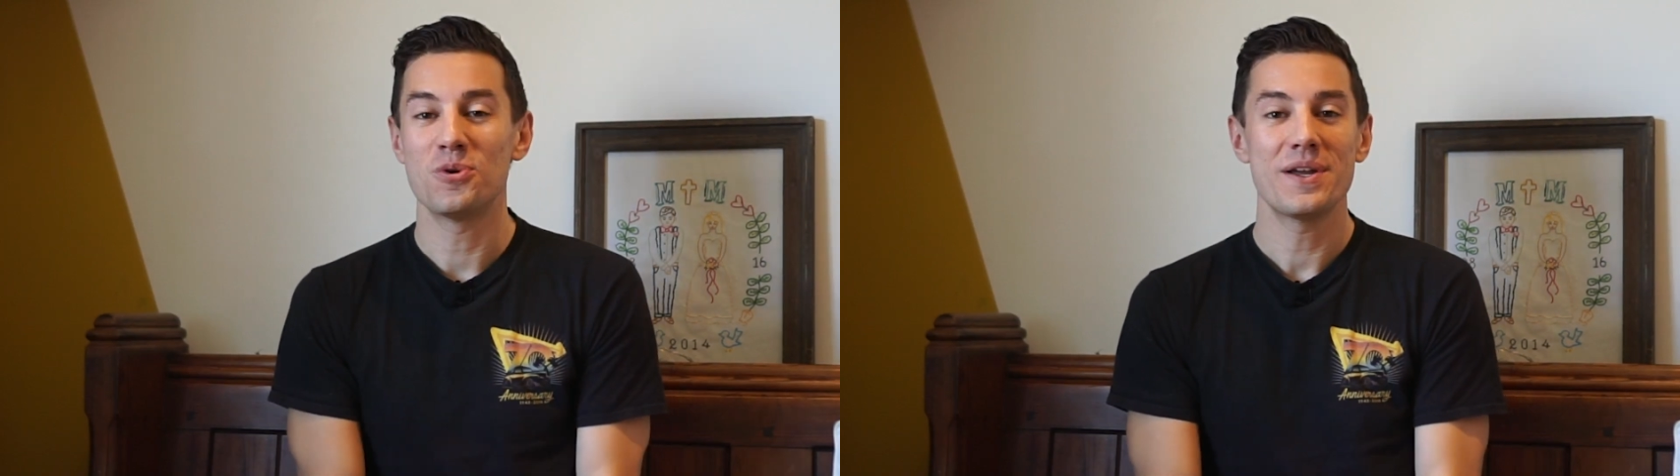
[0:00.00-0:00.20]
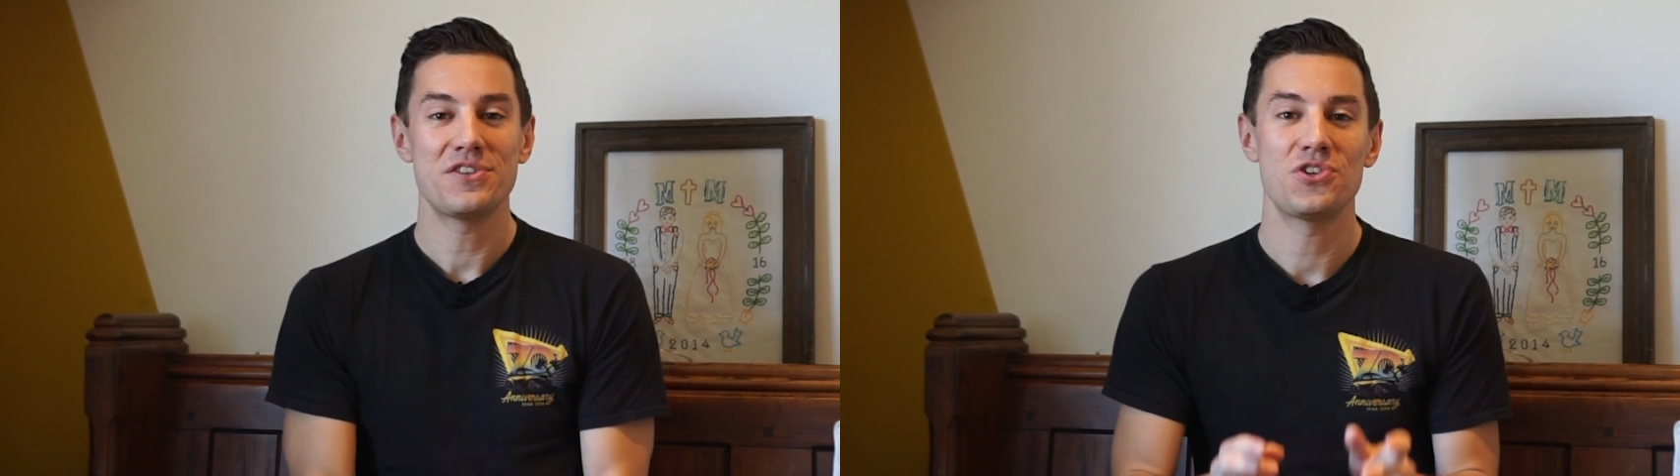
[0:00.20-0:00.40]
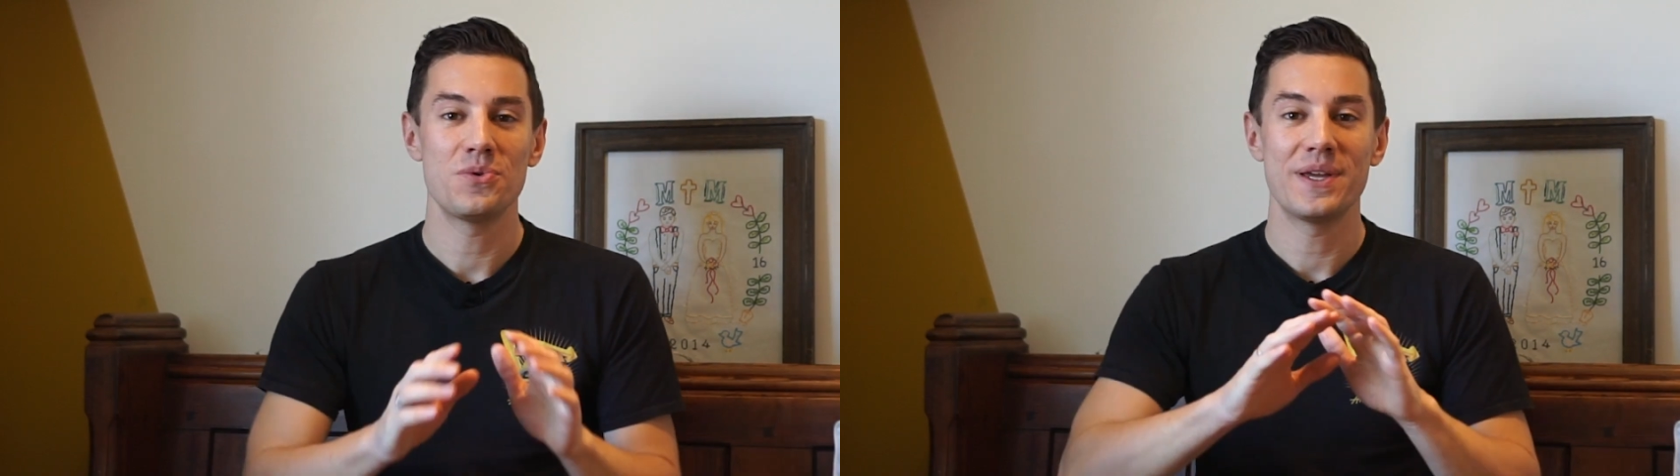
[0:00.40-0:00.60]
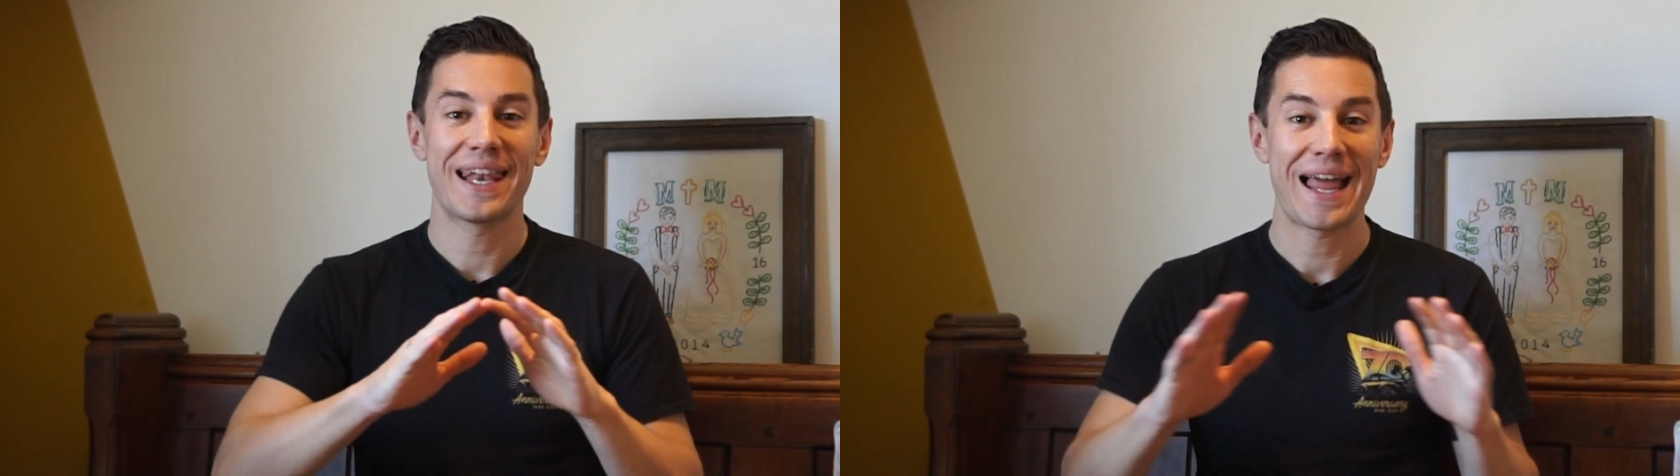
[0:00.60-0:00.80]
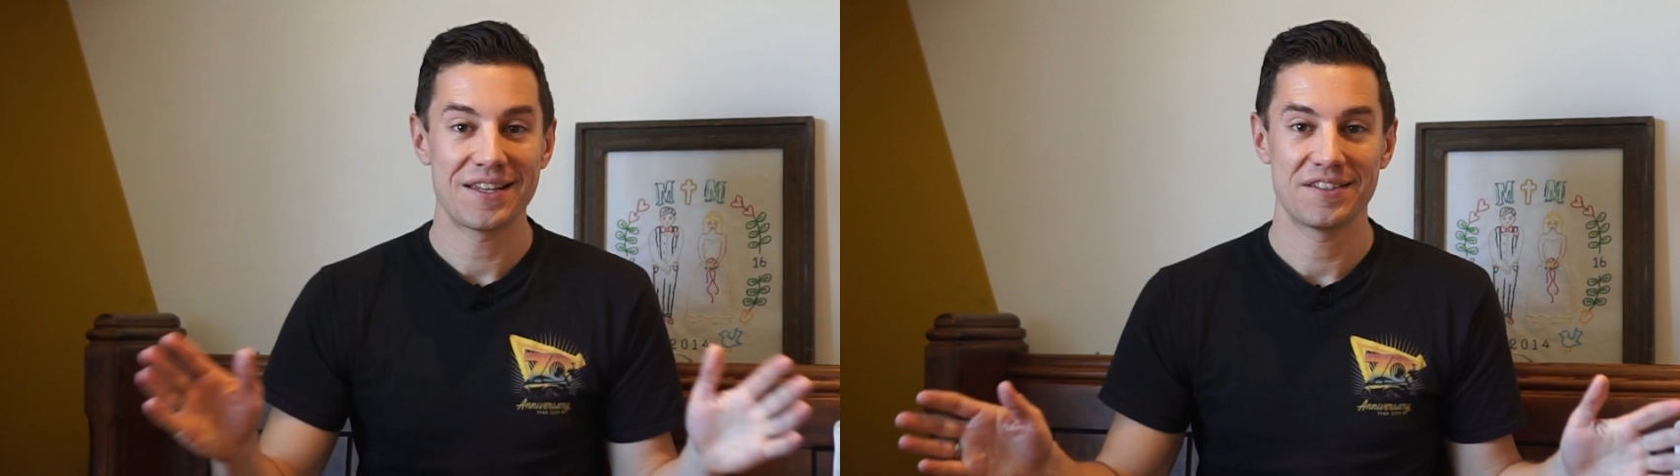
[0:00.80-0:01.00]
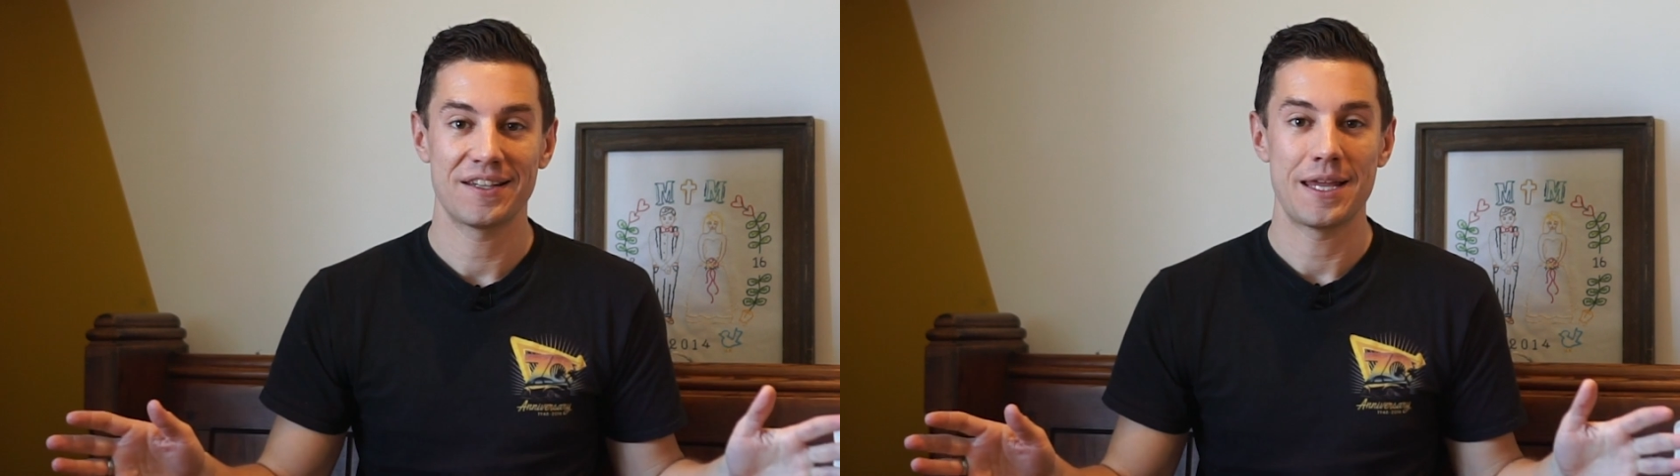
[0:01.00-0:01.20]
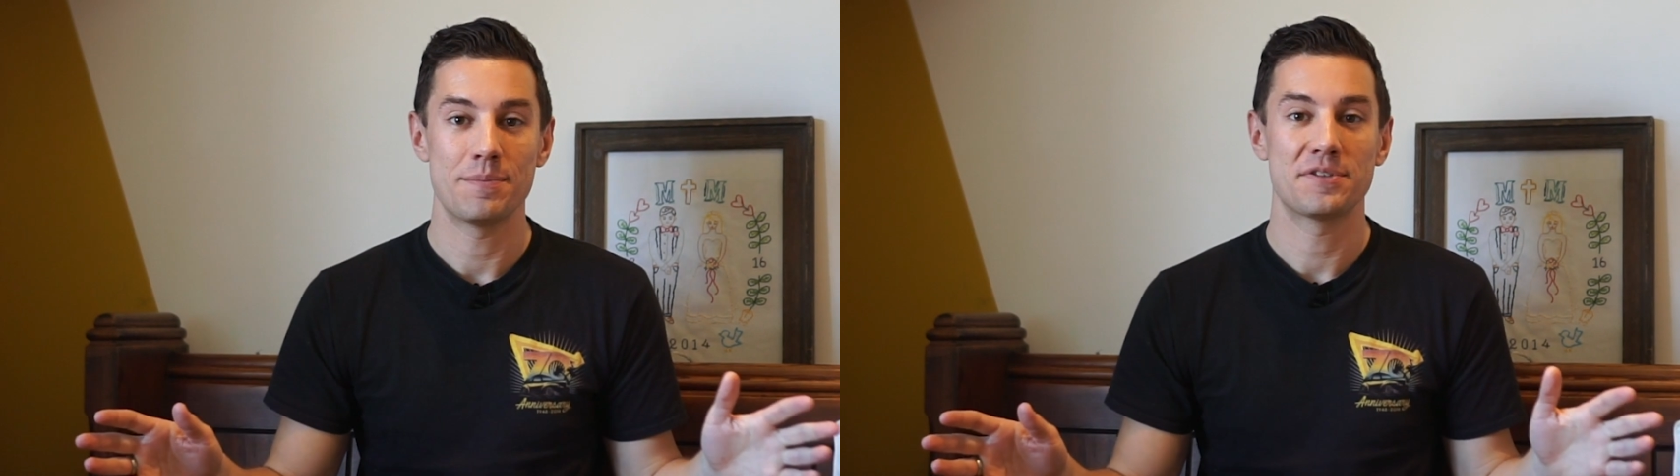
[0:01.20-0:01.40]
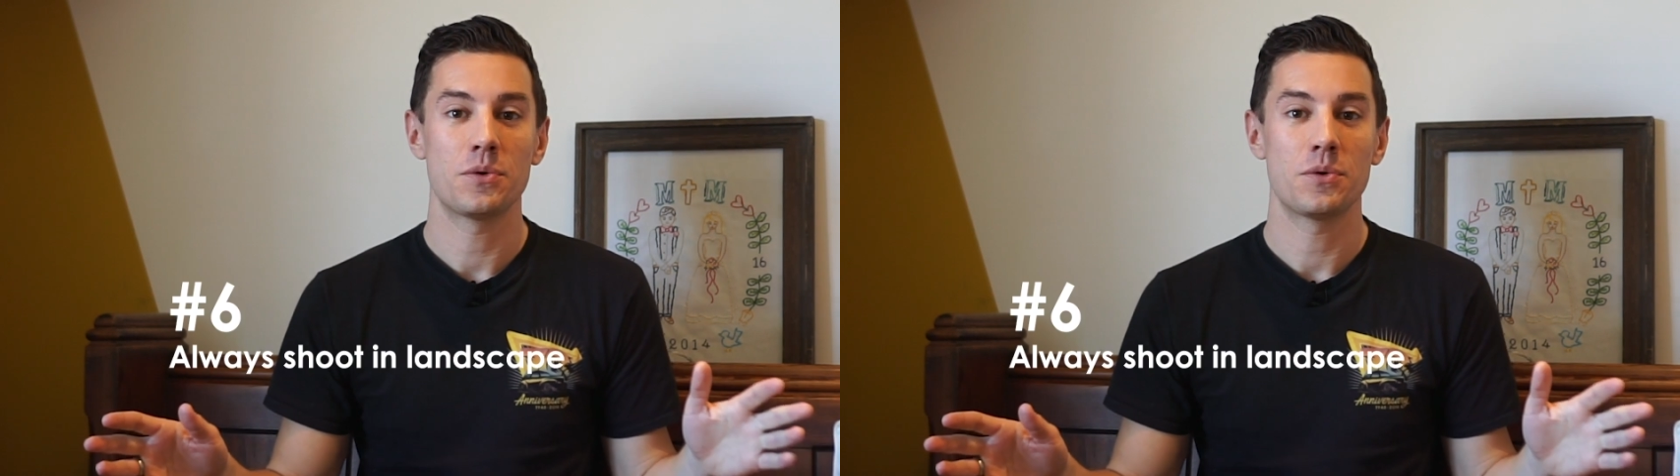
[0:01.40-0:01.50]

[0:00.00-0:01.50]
always shoot in landscape.